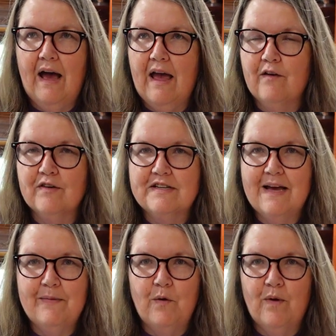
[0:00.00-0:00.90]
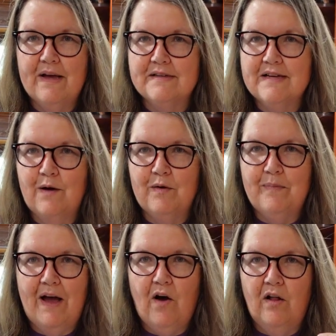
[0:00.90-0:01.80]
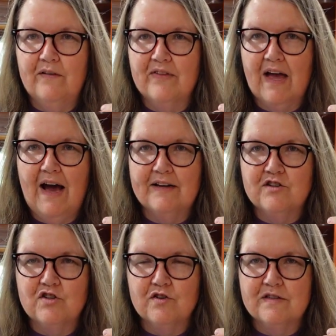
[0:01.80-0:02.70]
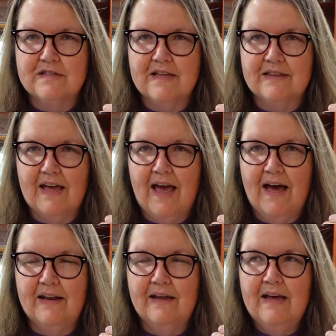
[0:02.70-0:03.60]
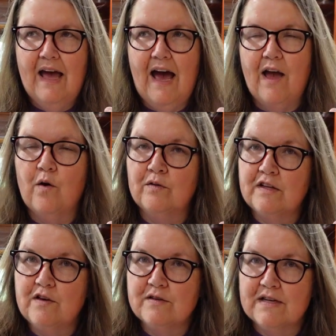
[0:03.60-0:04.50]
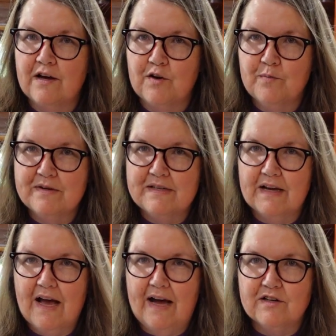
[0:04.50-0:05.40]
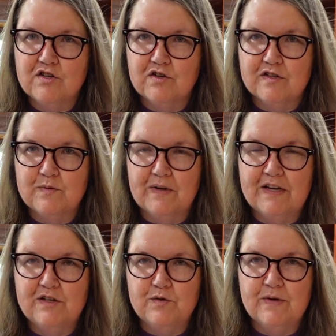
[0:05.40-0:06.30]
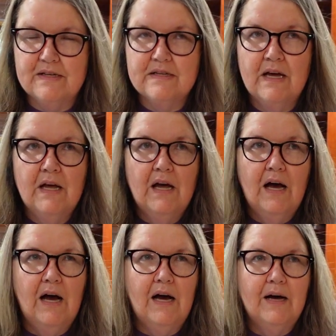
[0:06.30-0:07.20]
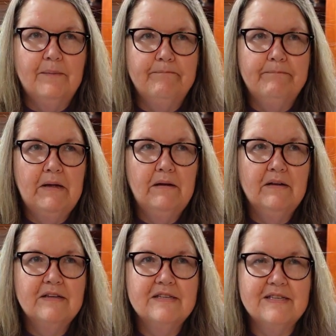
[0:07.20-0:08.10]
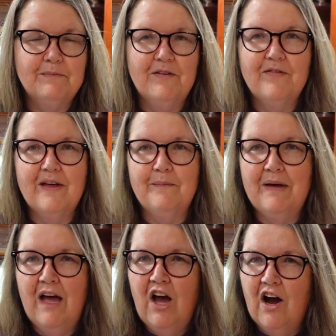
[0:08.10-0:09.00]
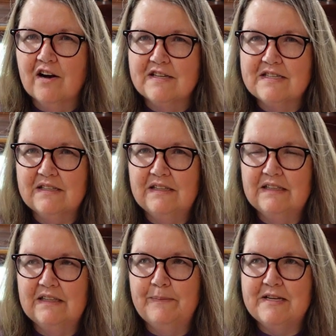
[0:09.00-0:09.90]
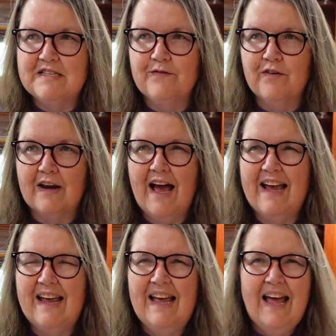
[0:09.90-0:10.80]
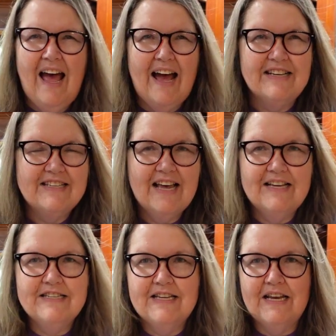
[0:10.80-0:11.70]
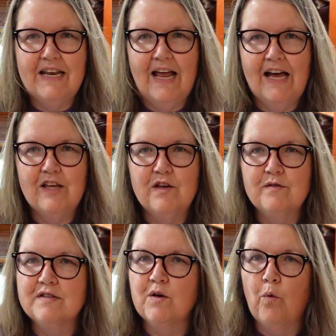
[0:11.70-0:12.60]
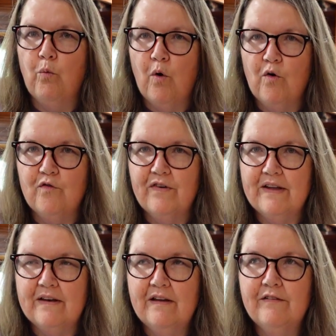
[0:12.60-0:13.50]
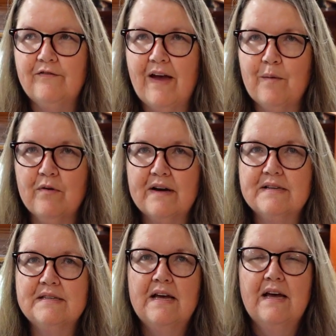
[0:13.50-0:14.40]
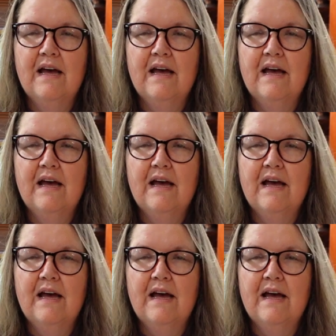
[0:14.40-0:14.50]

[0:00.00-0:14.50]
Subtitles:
Every time I went, I would buy all of the cotton shirts that they had. I only use 100% cotton shirts when I do it. Some of them are still a little bit different. I tend to not use the woven fabrics.